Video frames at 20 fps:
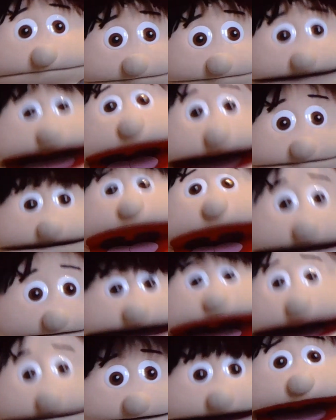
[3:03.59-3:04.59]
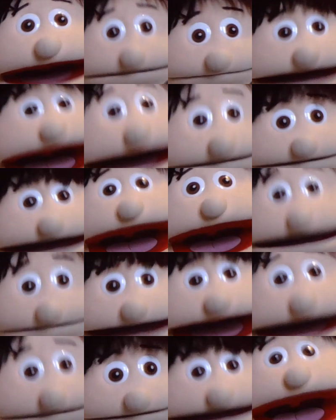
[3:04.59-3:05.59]
"Where have you put the body of
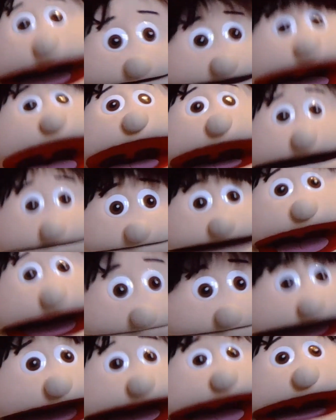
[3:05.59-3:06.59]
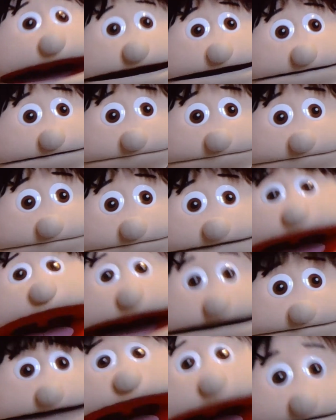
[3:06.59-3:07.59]
Lazarus?" he asked.
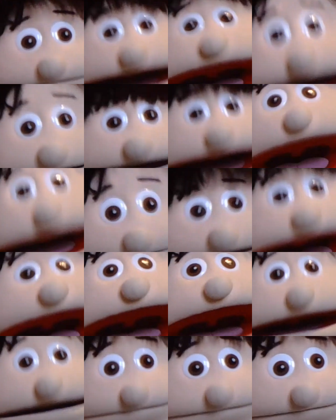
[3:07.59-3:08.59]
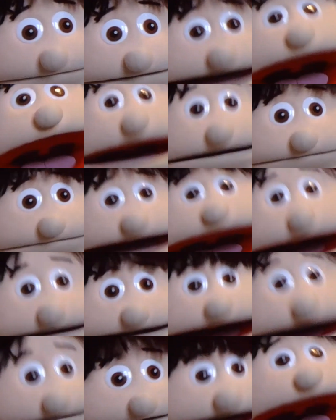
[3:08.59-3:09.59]
"Come and see the tomb, Lord," they
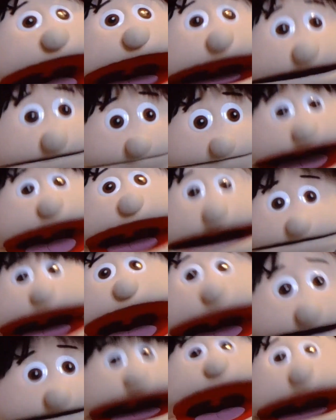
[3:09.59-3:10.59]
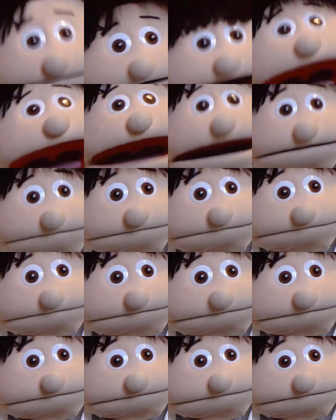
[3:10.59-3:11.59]
replied. Jesus wept.
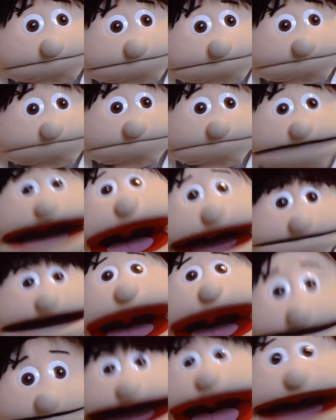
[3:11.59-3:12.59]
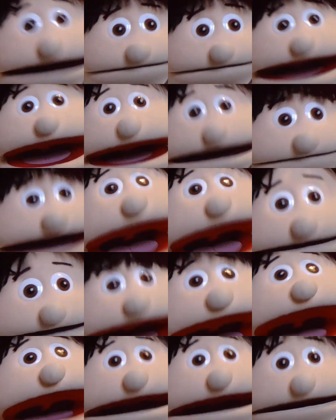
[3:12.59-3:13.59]
Those watching
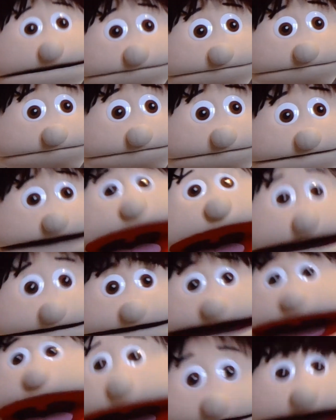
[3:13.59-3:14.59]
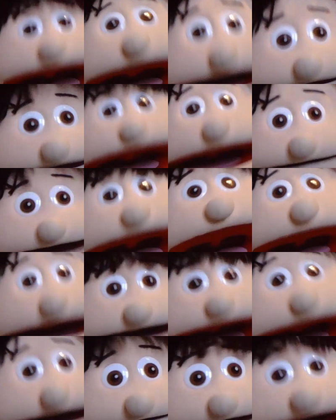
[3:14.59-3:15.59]
muttered, "See how he loved
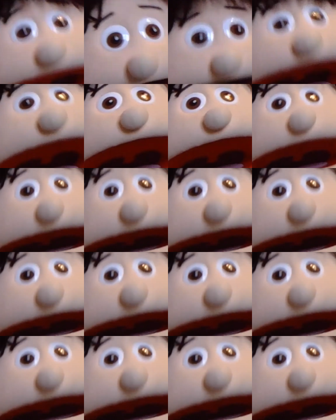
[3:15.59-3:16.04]
Lazarus."